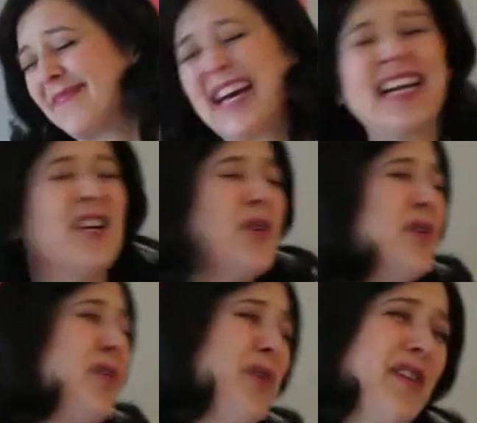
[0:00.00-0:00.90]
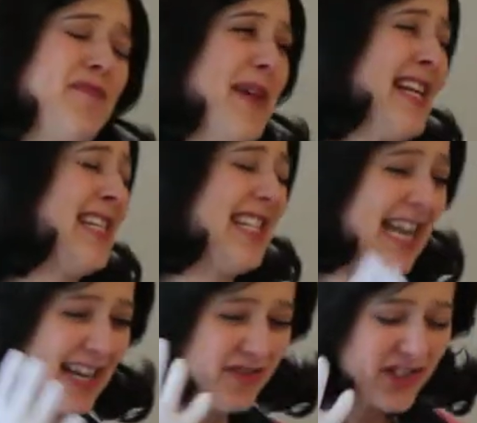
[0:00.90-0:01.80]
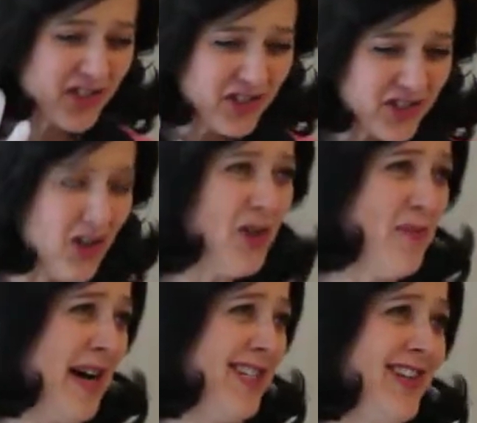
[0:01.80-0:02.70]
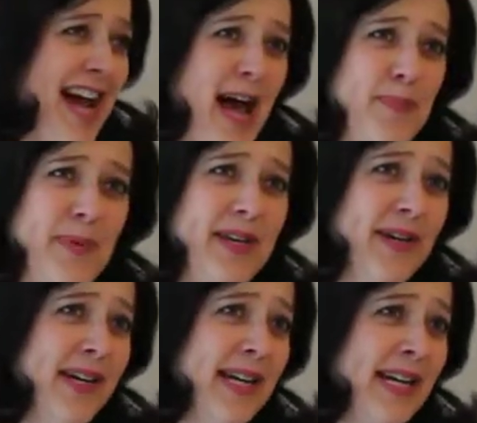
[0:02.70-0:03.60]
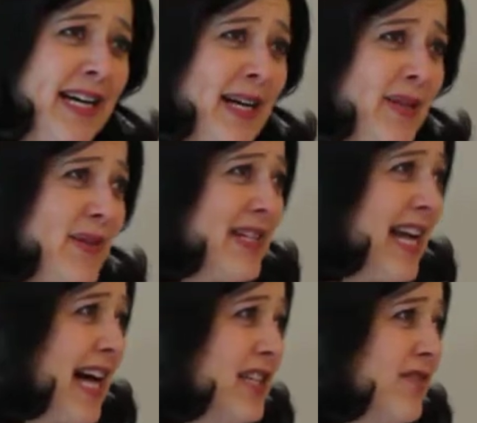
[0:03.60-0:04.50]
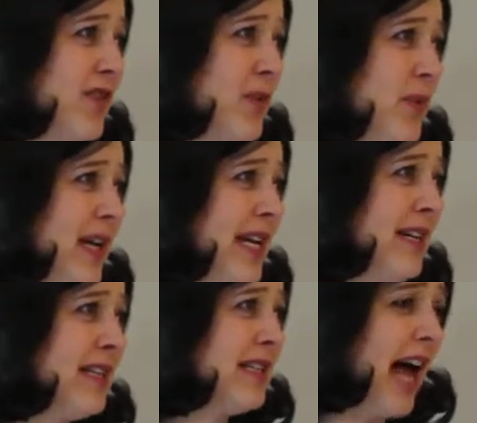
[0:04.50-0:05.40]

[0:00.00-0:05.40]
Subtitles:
I could have made his life so much happier those last few weeks.